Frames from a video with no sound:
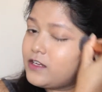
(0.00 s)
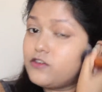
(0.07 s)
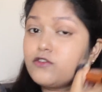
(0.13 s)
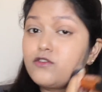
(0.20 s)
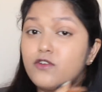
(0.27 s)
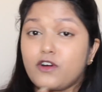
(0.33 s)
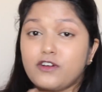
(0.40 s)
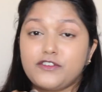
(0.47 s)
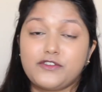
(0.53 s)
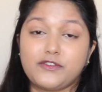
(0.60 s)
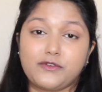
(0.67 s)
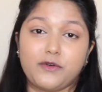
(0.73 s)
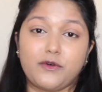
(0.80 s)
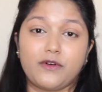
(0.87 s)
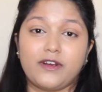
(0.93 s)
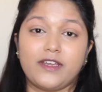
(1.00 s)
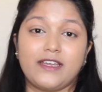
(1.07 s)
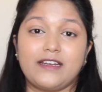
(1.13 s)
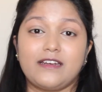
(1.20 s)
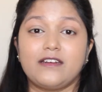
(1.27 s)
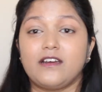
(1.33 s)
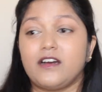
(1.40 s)
do not store
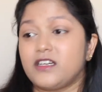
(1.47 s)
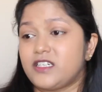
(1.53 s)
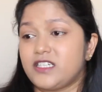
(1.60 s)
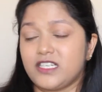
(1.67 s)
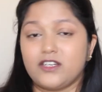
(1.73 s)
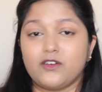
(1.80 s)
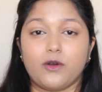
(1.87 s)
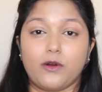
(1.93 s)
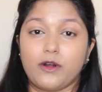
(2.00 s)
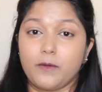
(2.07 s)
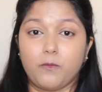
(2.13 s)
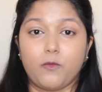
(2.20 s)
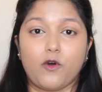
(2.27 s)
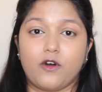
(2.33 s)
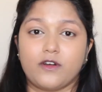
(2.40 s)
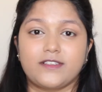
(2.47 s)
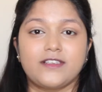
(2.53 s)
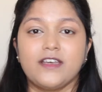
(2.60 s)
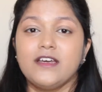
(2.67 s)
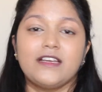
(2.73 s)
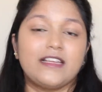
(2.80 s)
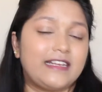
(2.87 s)
in a tin or a box.